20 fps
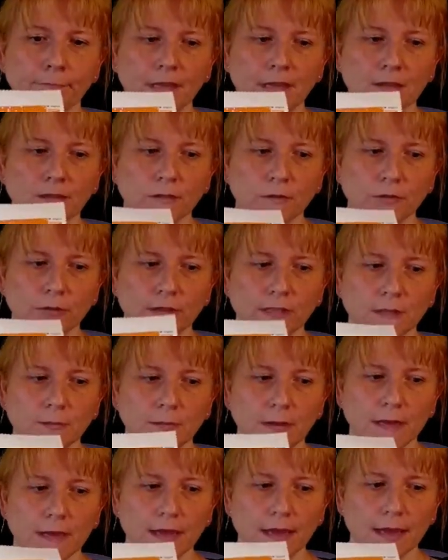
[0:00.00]
So this
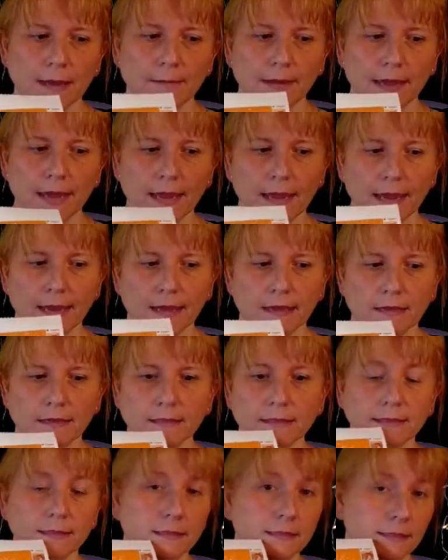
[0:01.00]
became a
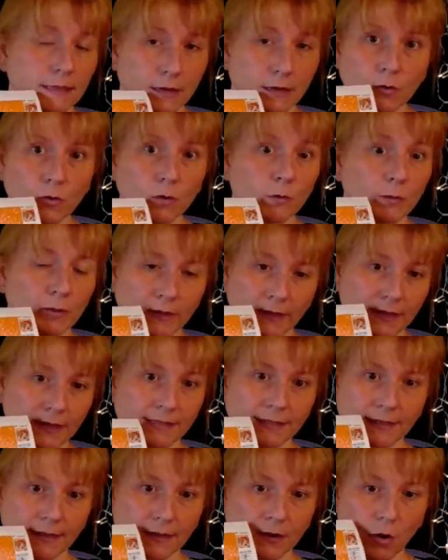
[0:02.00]
single
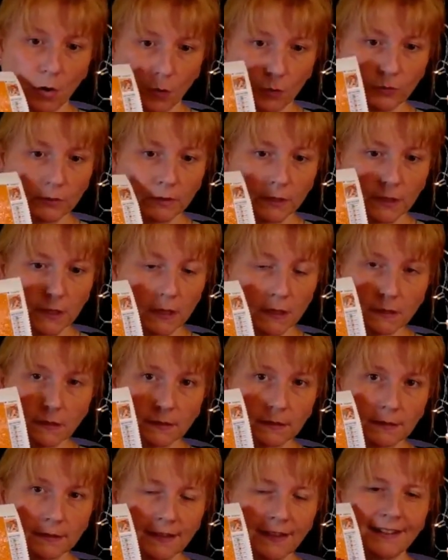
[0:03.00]
placing only
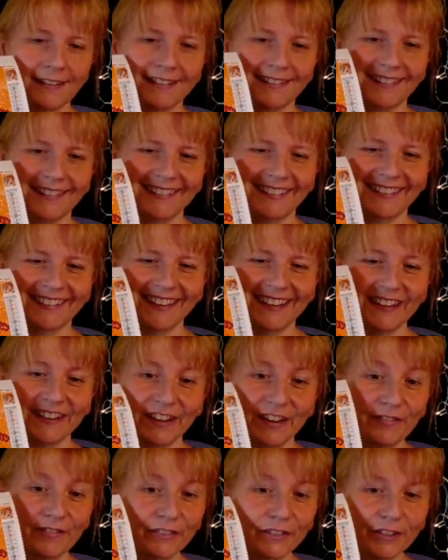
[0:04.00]

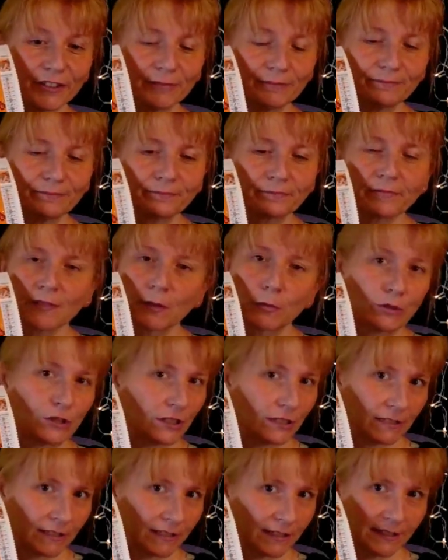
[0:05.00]
endeavor,
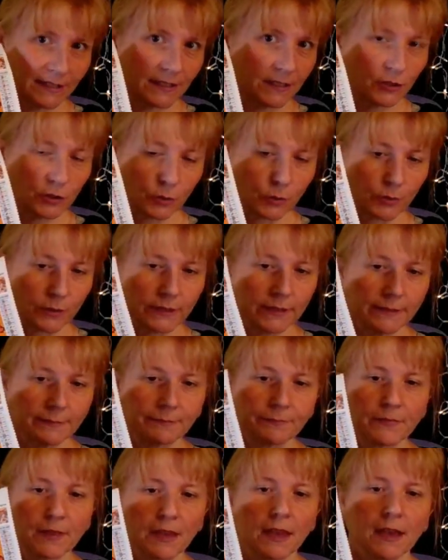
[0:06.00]
which I didn't enjoy.
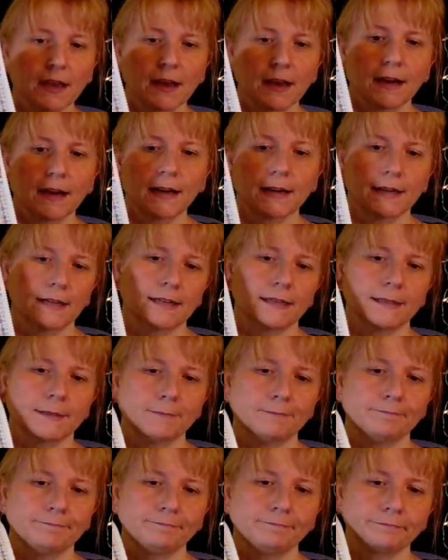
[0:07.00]

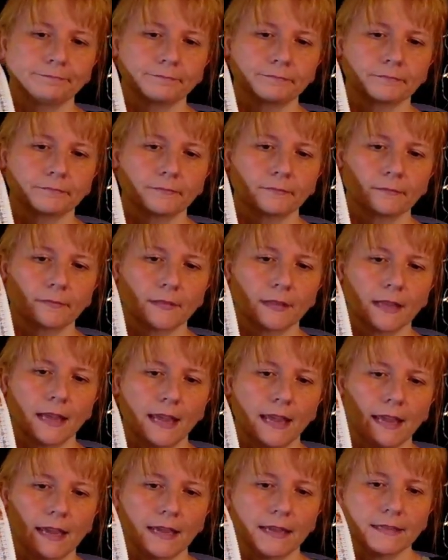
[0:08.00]
And
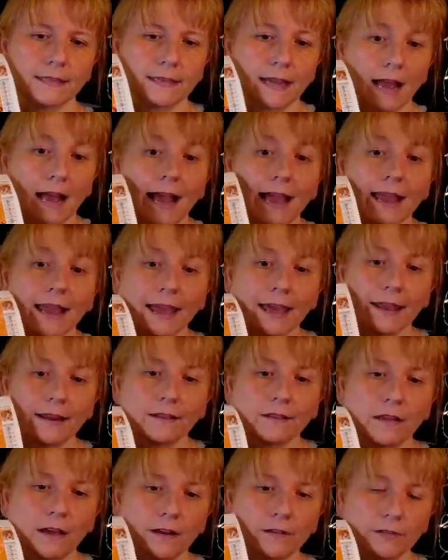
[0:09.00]
I had
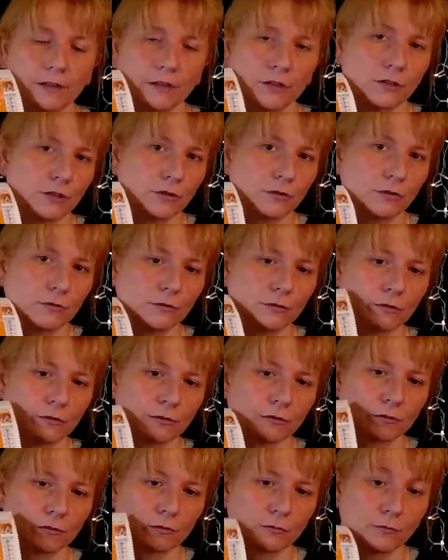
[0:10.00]
a lot of
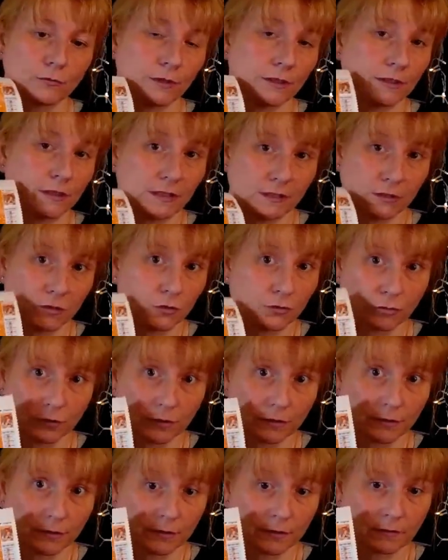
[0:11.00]
issues with these
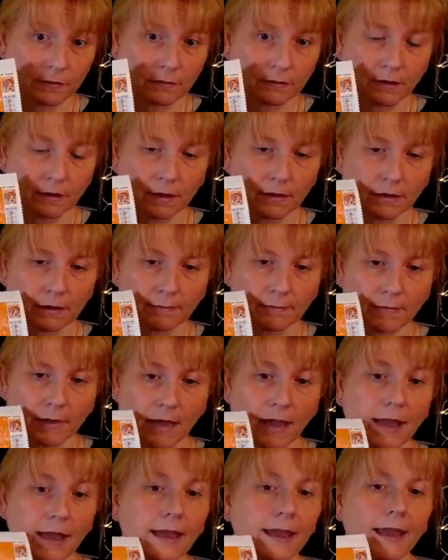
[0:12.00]
drills.
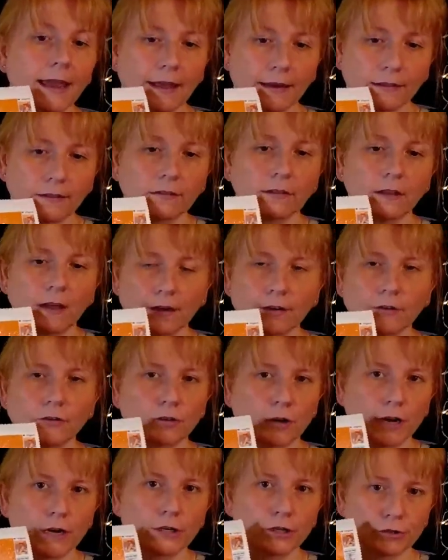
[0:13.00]
I had a lot of
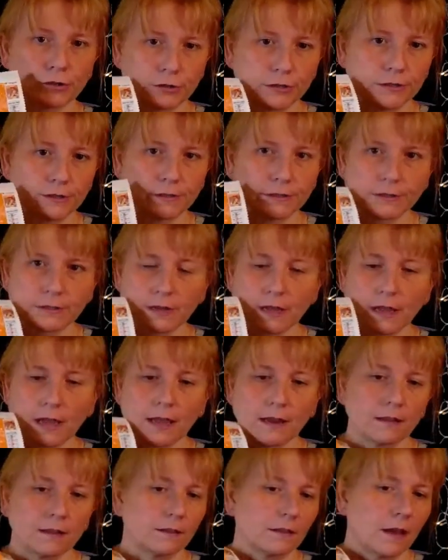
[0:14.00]
trash drills
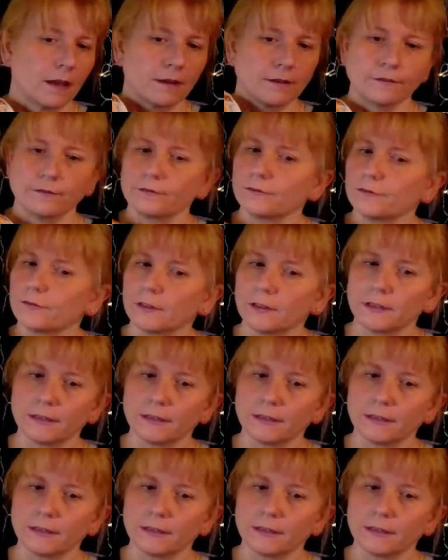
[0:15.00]
and a lot of